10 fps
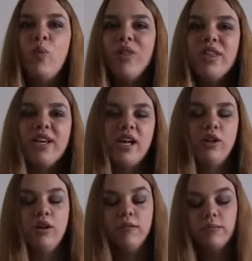One thing I
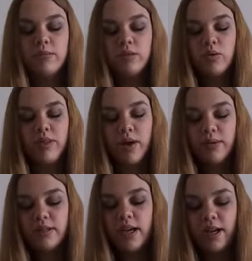learned from school
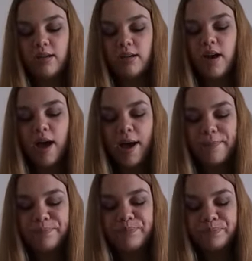that retained.
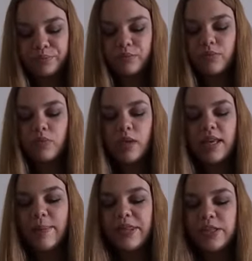
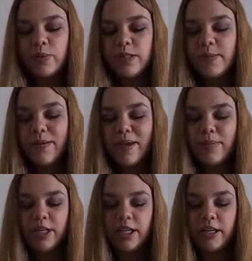Yeah, but this one's by
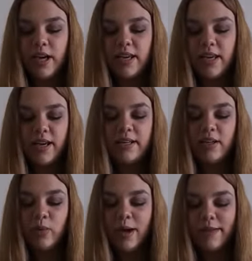Maybelline. I can't
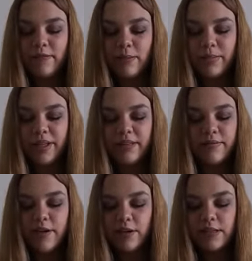get away from, like,
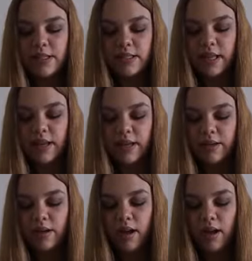the falsies
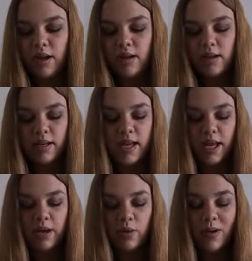line. I
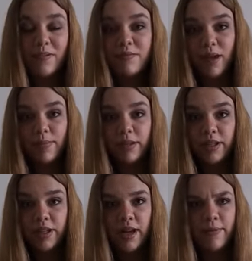can't get away from
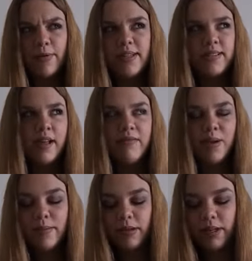Maybelline. I've always
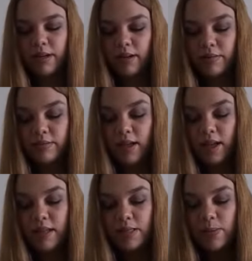loved Maybelline.
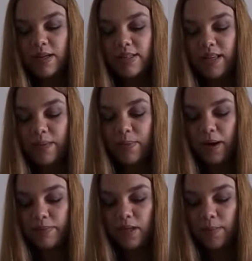And this one is the
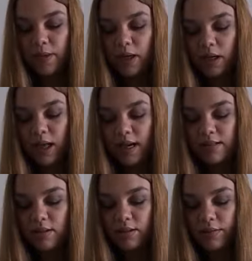Pumped Up
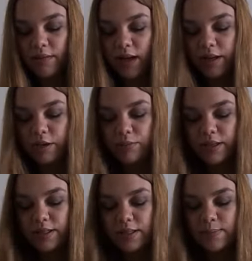Colossal
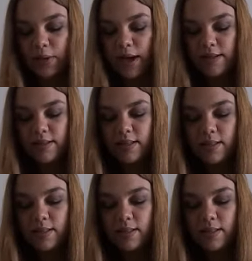Volume Express.